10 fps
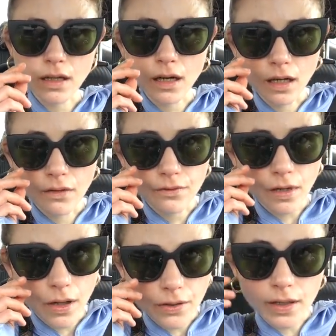of
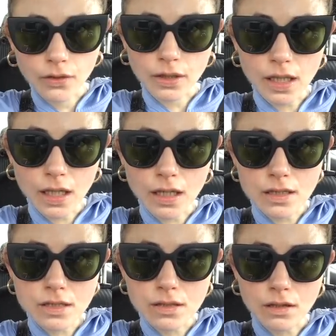other
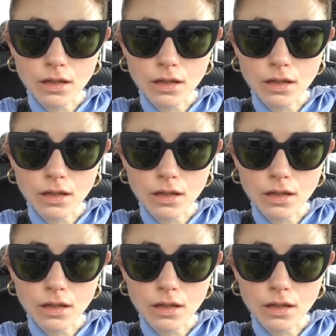ingredients.